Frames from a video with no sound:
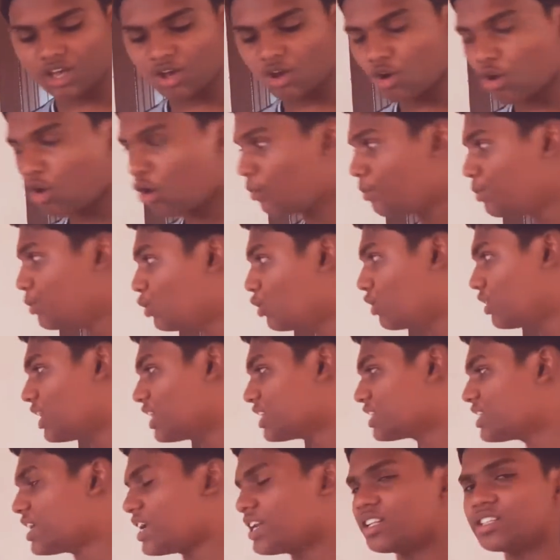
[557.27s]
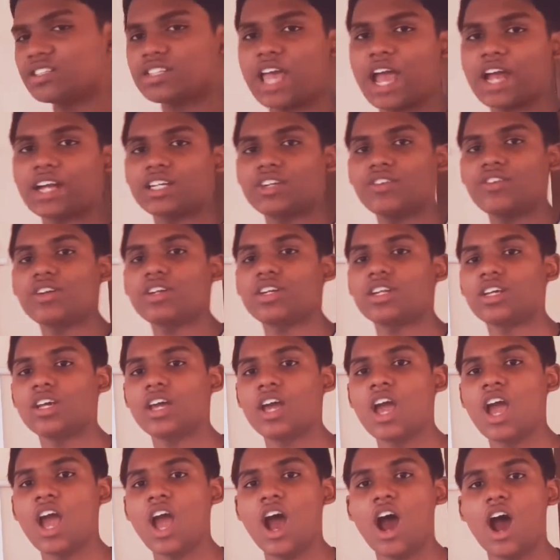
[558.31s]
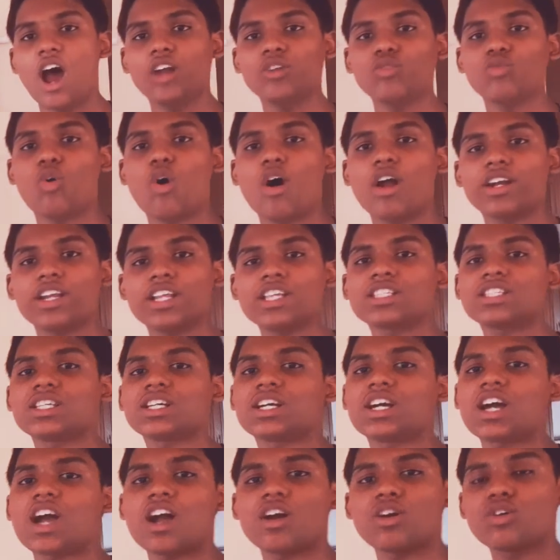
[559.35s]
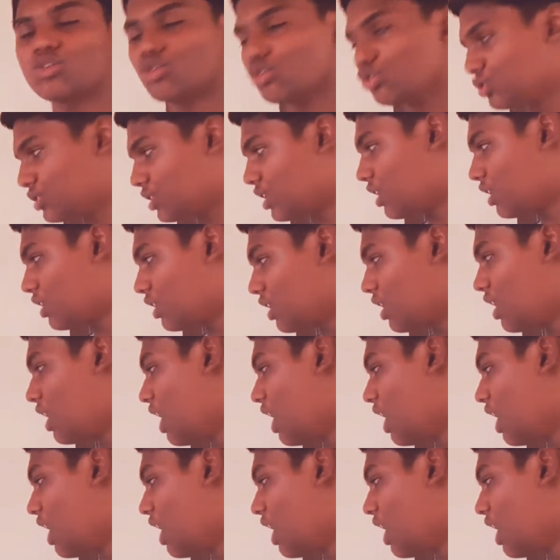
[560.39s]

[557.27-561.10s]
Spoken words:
Hope you understand this activity. And what is the conclusion?